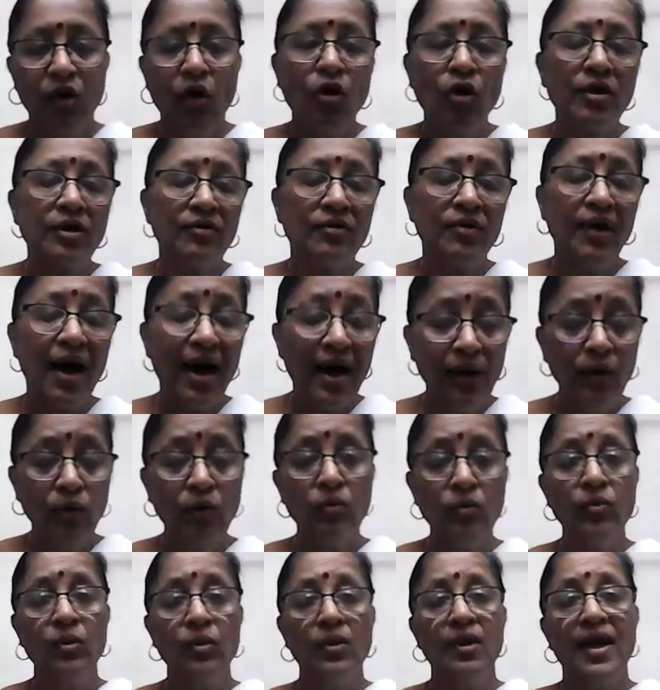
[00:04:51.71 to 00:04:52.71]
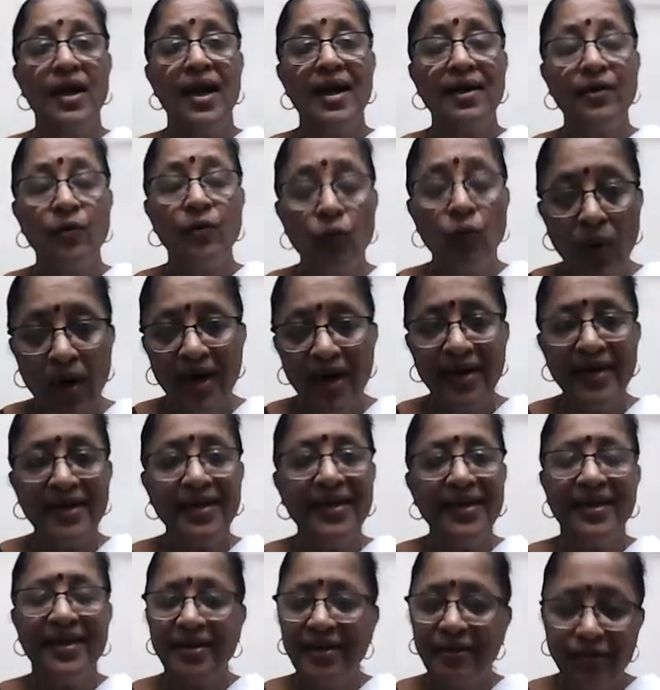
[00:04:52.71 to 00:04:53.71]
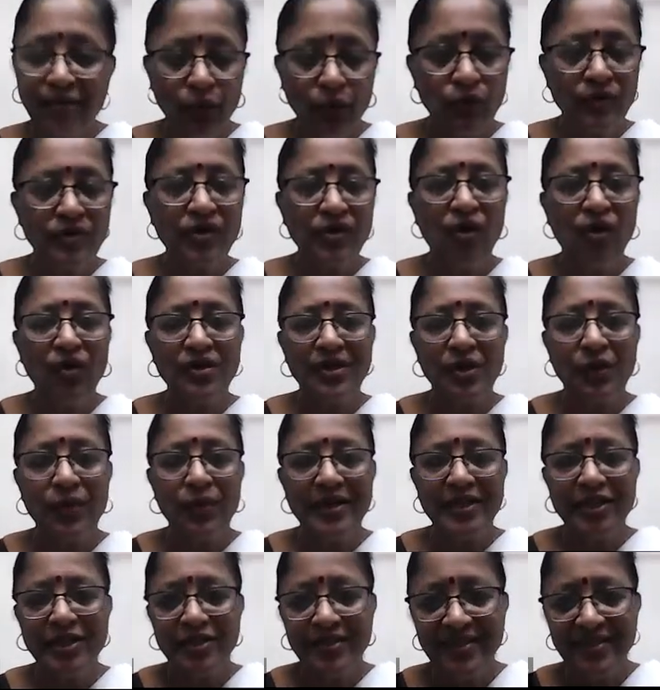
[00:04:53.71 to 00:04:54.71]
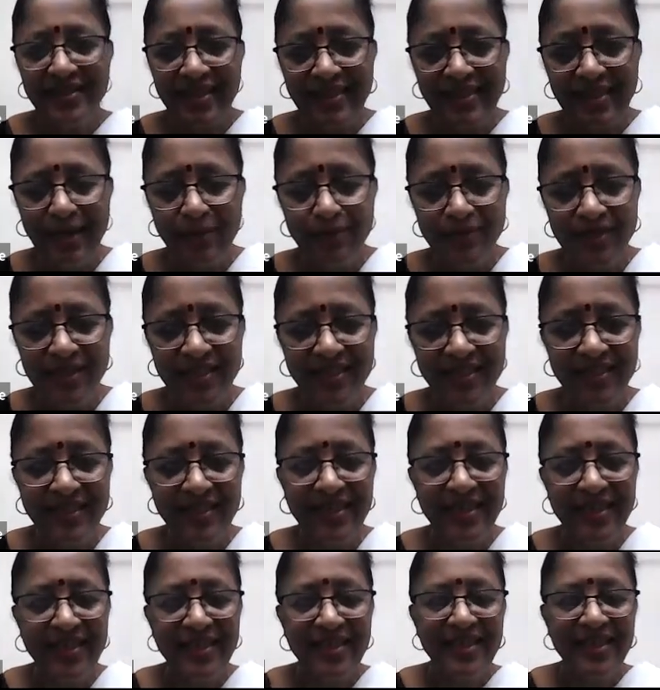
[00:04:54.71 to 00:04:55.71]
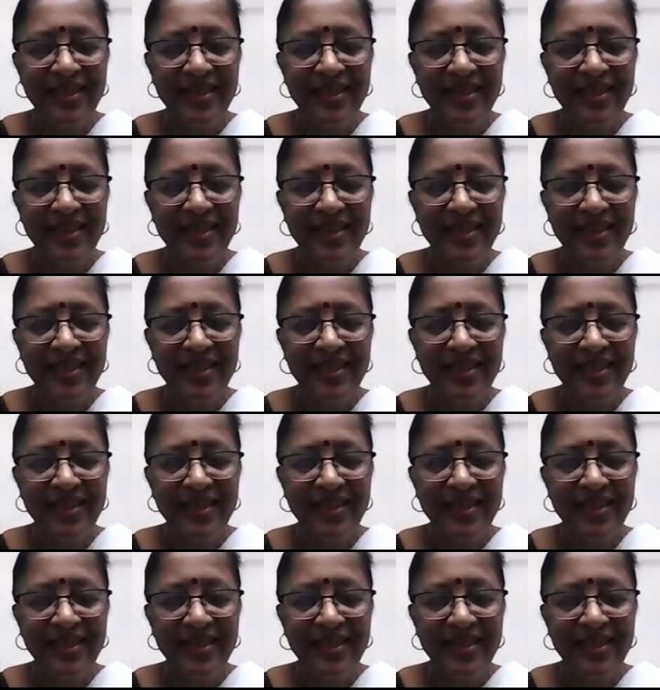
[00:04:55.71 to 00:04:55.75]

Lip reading: or how and why, and of course, all the questions that comes in.